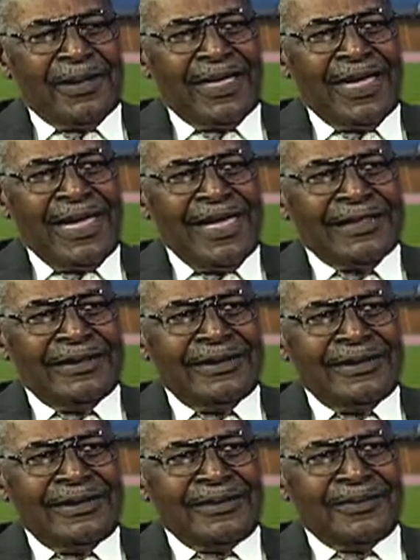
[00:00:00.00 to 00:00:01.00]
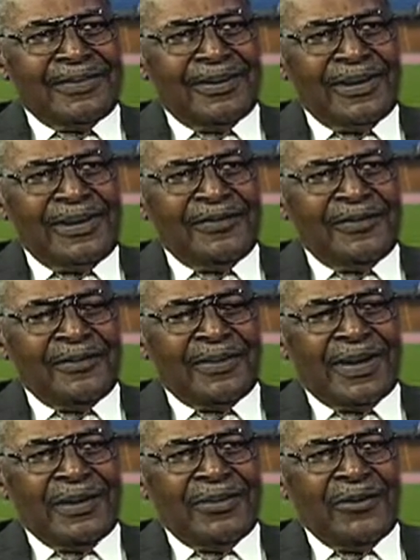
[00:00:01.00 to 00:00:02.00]
Catholic and played for
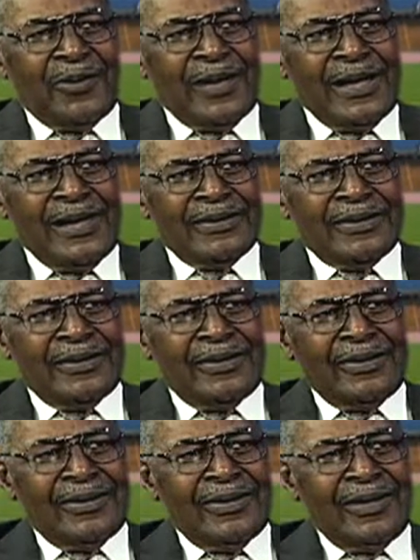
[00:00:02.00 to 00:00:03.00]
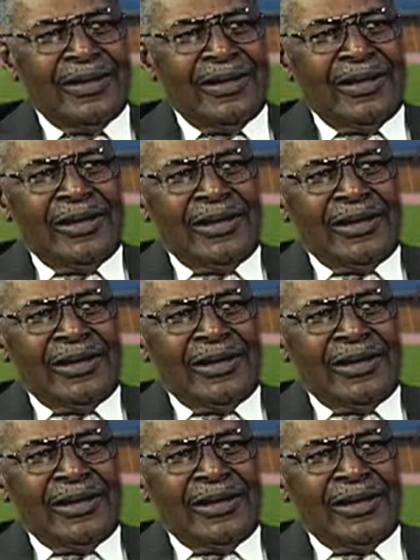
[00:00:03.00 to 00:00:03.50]
Bobby Wiles and all, mm-hmm.